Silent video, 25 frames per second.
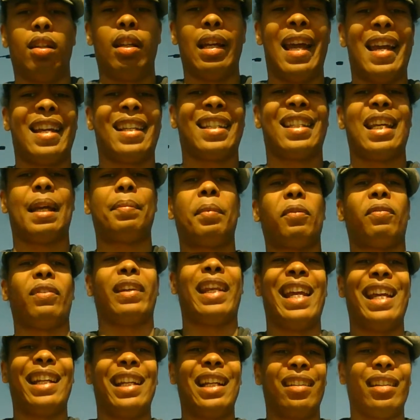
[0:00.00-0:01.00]
except of
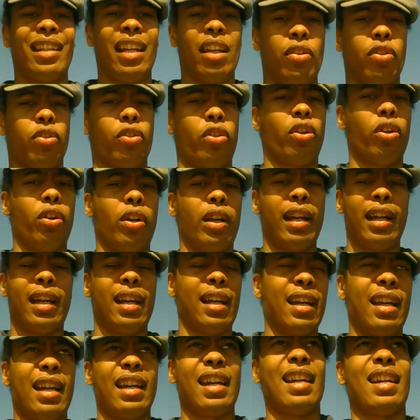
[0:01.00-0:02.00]
letting things,
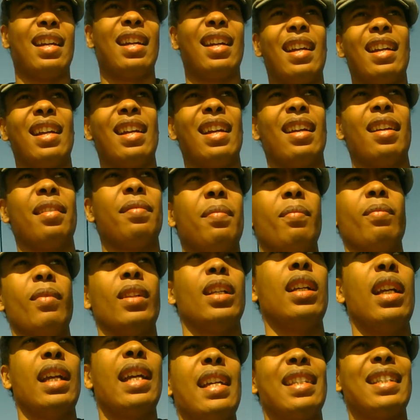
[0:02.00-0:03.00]
uh, uh
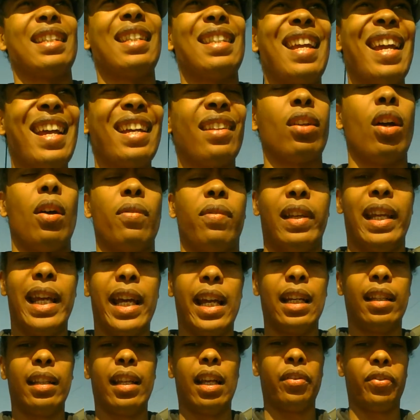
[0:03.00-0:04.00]
instead of
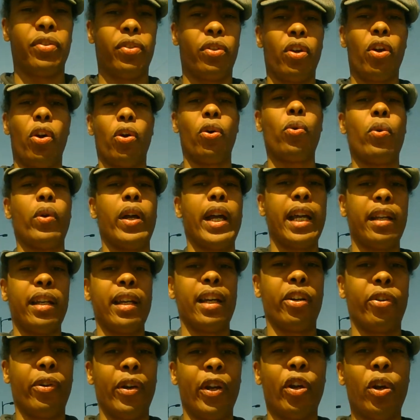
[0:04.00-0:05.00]
letting things go and
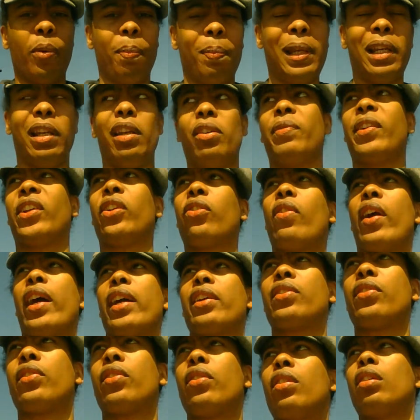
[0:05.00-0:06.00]
agree completely with
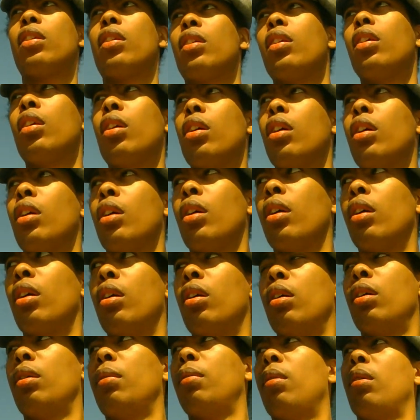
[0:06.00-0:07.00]
Christ.
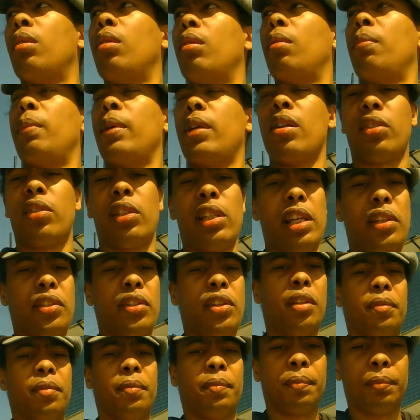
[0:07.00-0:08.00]
Because
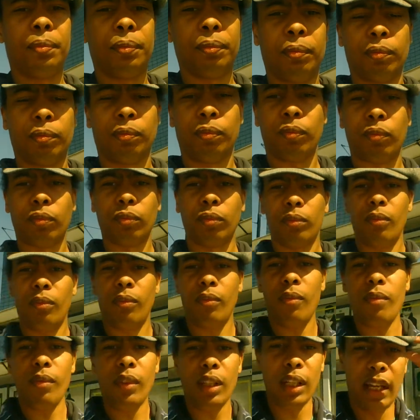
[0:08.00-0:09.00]
listen,
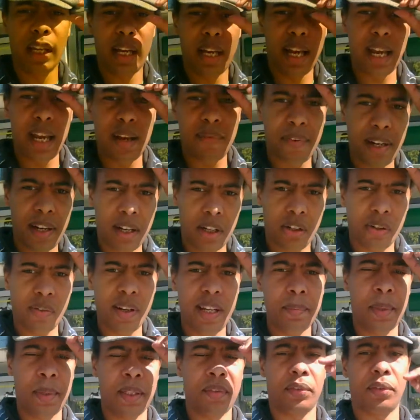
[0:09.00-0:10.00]
every
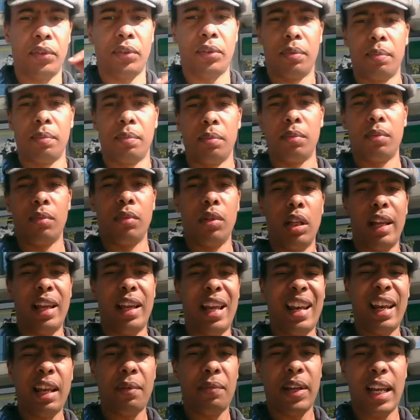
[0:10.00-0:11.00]
agreement
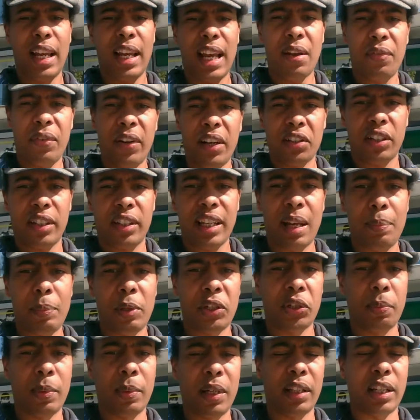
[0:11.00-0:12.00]
every
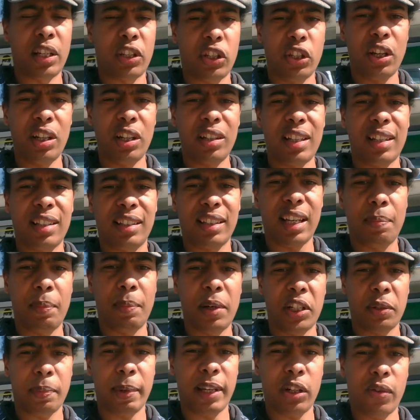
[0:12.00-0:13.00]
establishment that's not
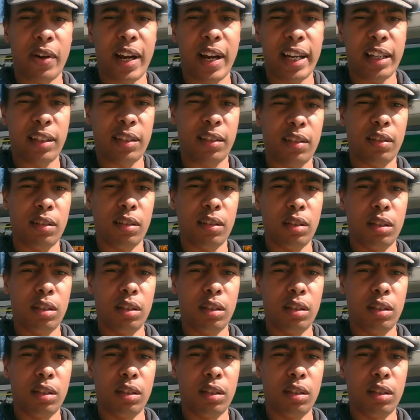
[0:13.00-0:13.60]
established by Christ